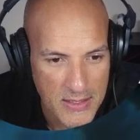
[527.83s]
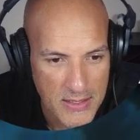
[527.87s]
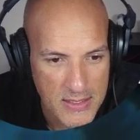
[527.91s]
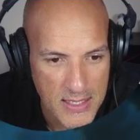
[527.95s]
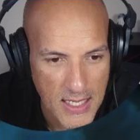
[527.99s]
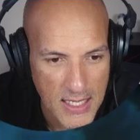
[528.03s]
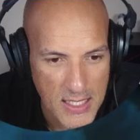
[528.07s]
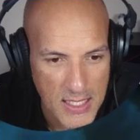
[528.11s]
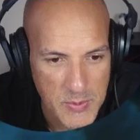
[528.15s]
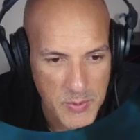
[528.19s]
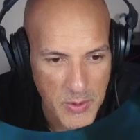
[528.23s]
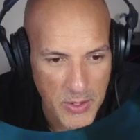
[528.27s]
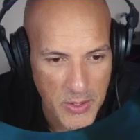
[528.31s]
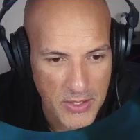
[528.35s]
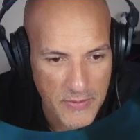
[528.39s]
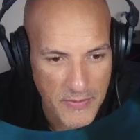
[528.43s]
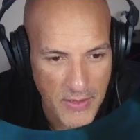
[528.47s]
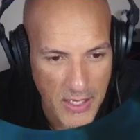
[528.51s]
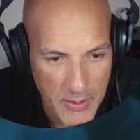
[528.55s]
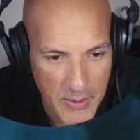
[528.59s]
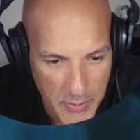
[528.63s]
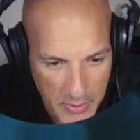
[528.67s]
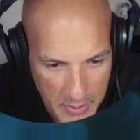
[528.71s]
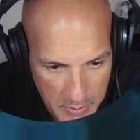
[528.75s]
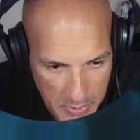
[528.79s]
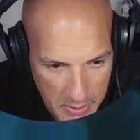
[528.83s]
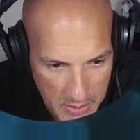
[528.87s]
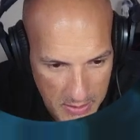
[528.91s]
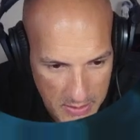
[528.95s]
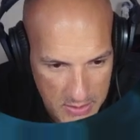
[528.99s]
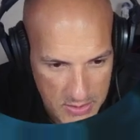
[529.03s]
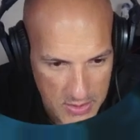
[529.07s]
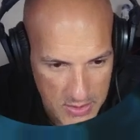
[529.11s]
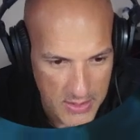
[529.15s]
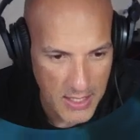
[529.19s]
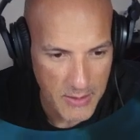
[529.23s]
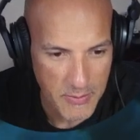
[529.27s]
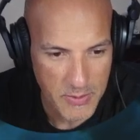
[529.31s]
this Expo development build.
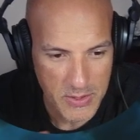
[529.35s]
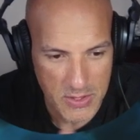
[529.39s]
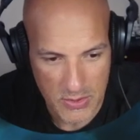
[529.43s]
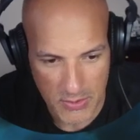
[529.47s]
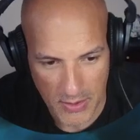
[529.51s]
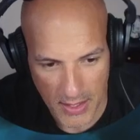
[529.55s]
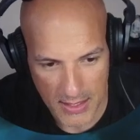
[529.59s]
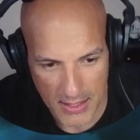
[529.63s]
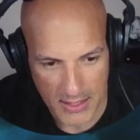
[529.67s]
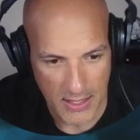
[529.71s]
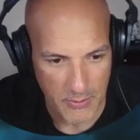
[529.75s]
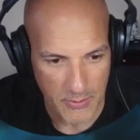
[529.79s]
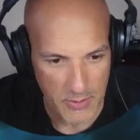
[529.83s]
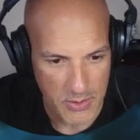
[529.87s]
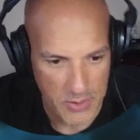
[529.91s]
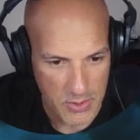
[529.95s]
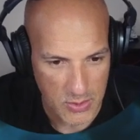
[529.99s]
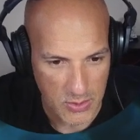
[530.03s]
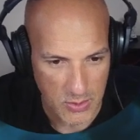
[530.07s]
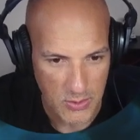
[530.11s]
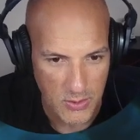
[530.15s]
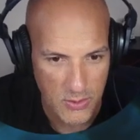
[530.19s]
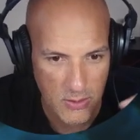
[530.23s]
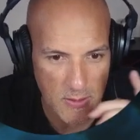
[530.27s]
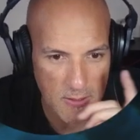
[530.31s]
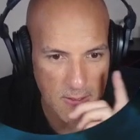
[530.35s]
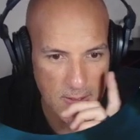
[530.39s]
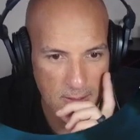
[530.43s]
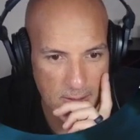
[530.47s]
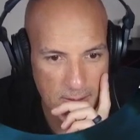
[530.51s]
So that was great. That was cool.